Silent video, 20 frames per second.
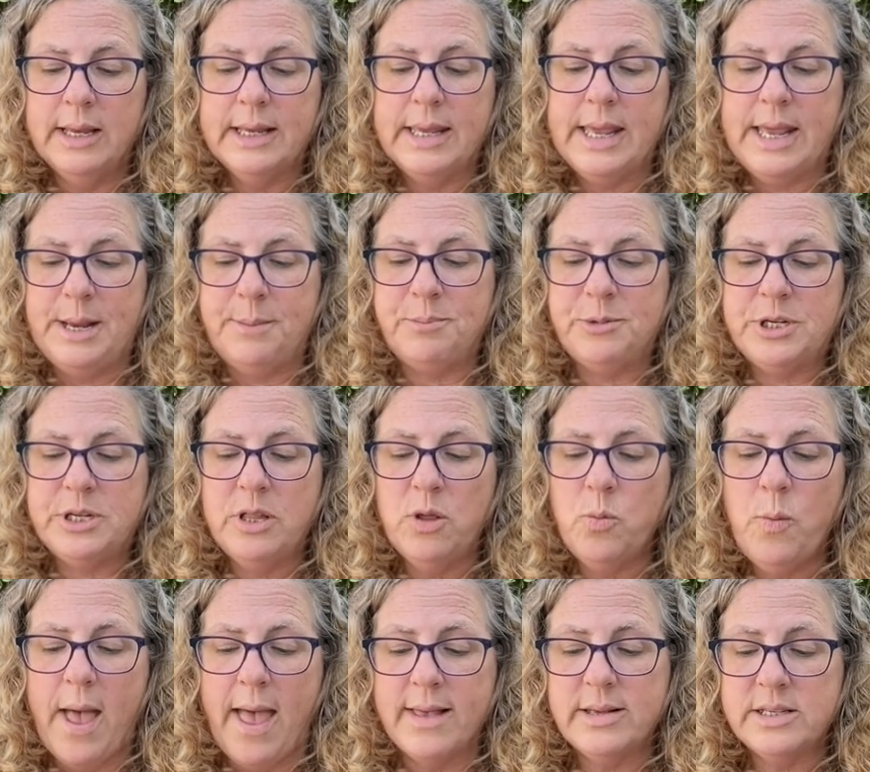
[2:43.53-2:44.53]
Keep to the
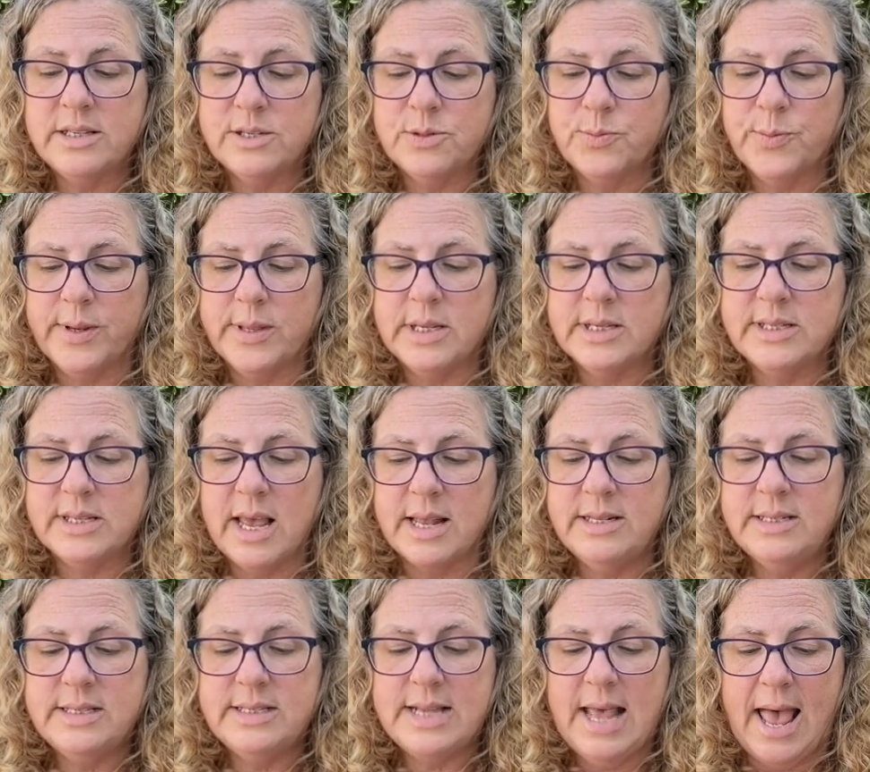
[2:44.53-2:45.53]
west, where the
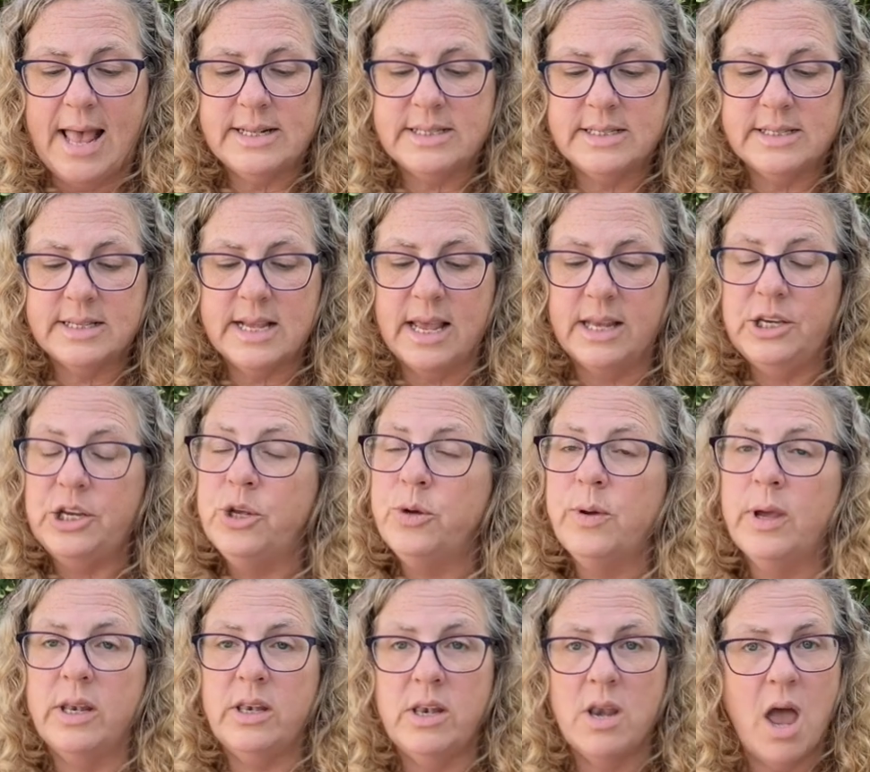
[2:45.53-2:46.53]
sun sets, and you
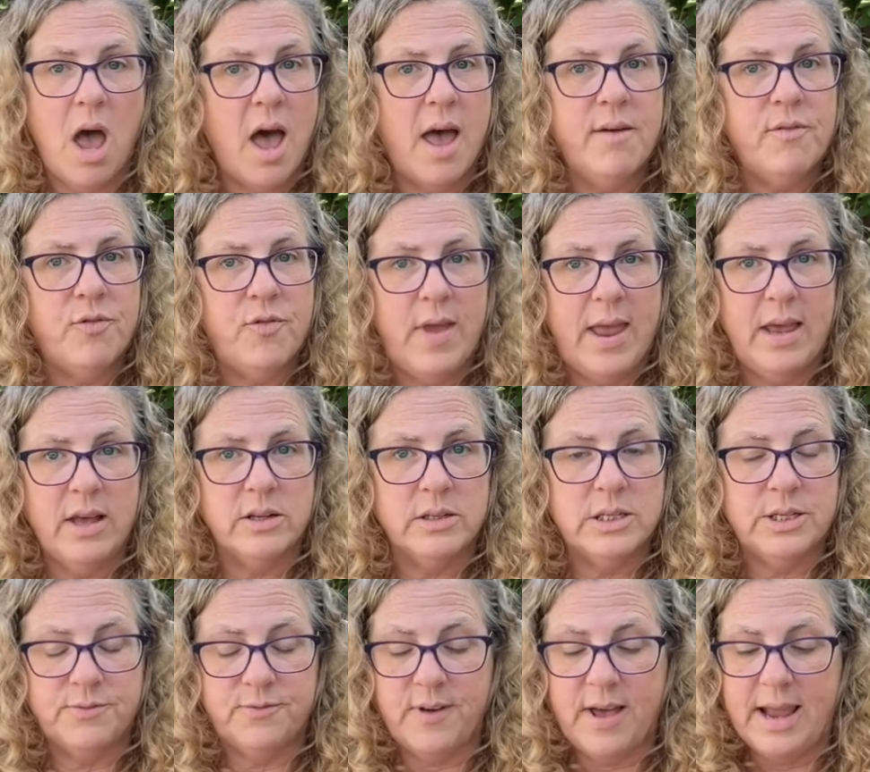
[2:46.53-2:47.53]
cannot fail
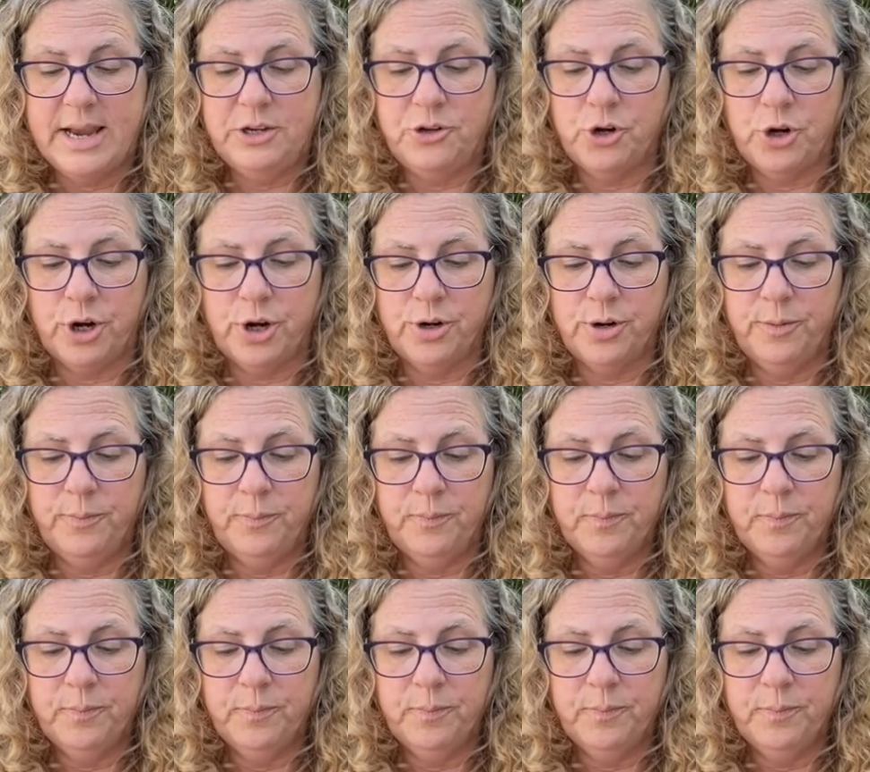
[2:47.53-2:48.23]
to find her."